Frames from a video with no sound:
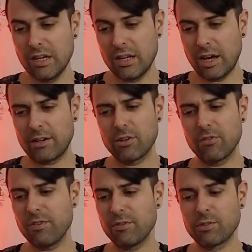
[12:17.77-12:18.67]
I don't know
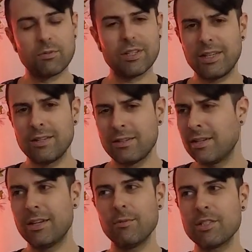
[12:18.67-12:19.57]
if it wasn't
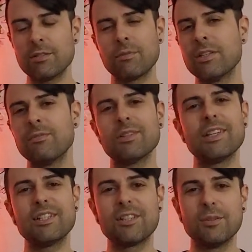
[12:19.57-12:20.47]
really
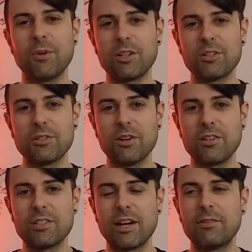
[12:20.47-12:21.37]
related to the martial
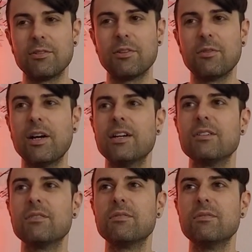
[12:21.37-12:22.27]
arts. I don't know why.
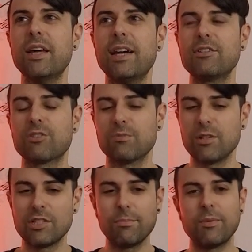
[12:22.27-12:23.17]
That just
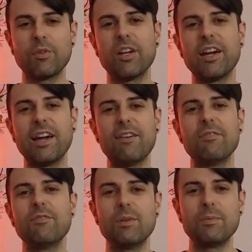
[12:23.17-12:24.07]
is a memory I have
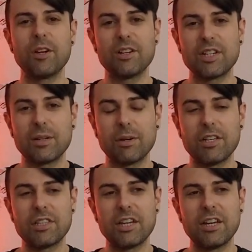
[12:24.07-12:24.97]
of them talking
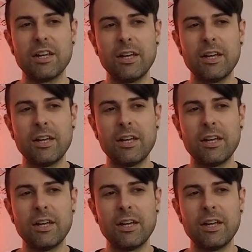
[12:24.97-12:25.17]
about that.